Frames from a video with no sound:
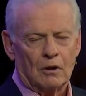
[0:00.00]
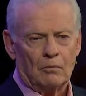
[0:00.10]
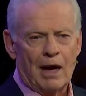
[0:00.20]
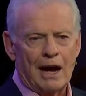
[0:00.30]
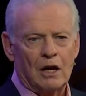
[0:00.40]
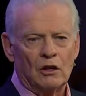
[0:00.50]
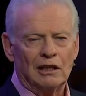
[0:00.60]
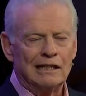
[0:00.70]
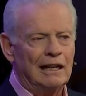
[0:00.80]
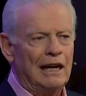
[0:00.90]
Back in the
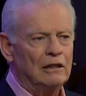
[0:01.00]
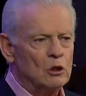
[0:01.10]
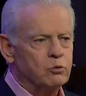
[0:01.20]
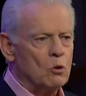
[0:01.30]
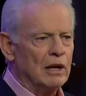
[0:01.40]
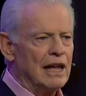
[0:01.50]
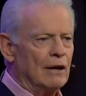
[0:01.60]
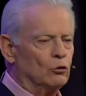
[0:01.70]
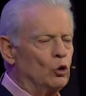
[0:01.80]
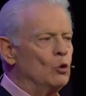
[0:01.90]
late eighties, when we
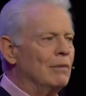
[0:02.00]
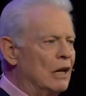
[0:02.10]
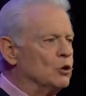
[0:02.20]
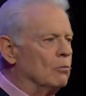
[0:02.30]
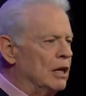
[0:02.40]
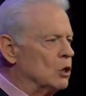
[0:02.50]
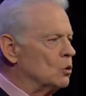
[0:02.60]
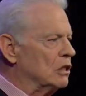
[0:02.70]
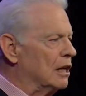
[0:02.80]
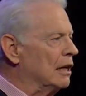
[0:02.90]
had two major
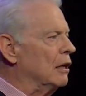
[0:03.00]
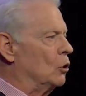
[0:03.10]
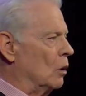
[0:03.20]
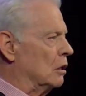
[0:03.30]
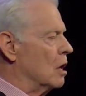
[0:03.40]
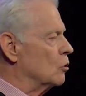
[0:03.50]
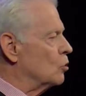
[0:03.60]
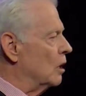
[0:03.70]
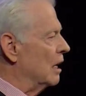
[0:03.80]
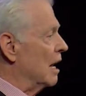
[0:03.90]
ministries get into
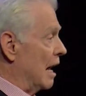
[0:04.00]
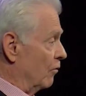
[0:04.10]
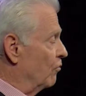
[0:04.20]
adultery and